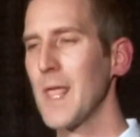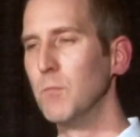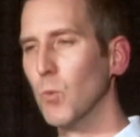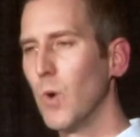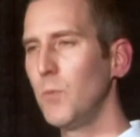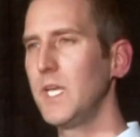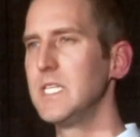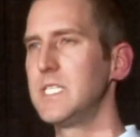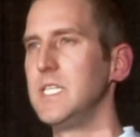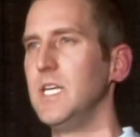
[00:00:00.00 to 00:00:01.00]
But what we can
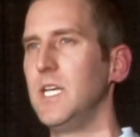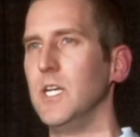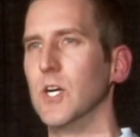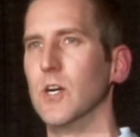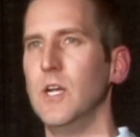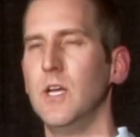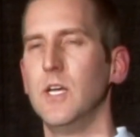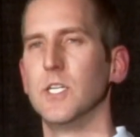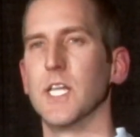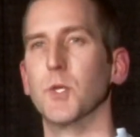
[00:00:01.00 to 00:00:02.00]
see here
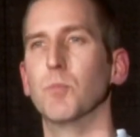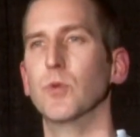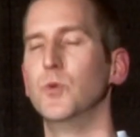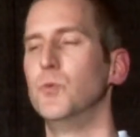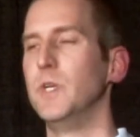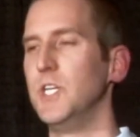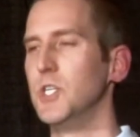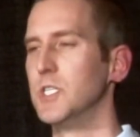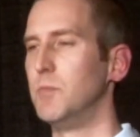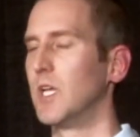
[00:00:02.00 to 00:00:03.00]
is that the blue
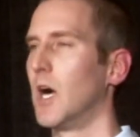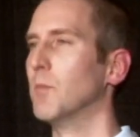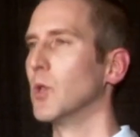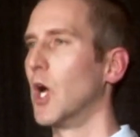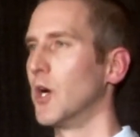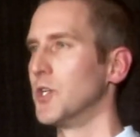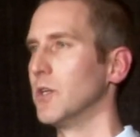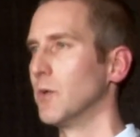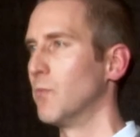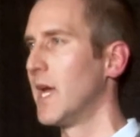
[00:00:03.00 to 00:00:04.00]
regions become larger,
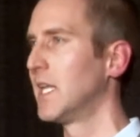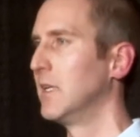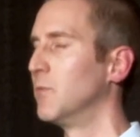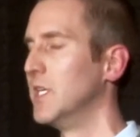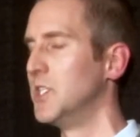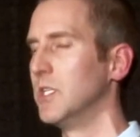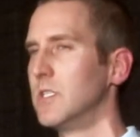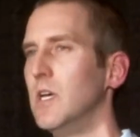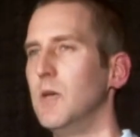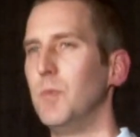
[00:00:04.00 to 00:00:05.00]
the red
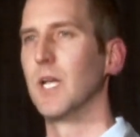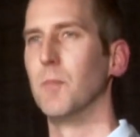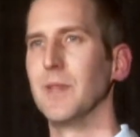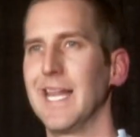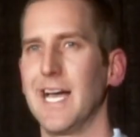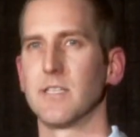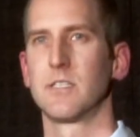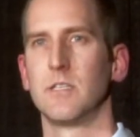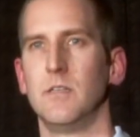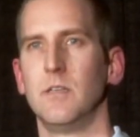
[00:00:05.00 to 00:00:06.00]
regions become
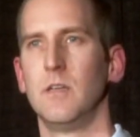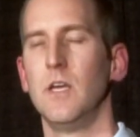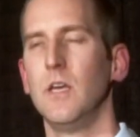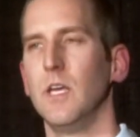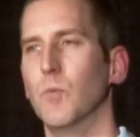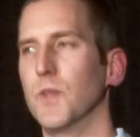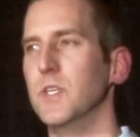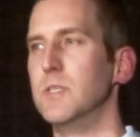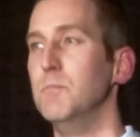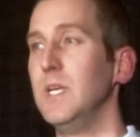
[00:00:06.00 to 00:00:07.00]
less. And what
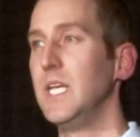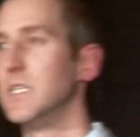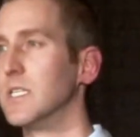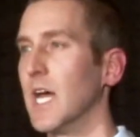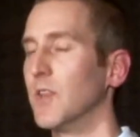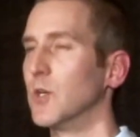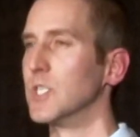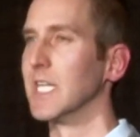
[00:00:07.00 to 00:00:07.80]
this means is that there is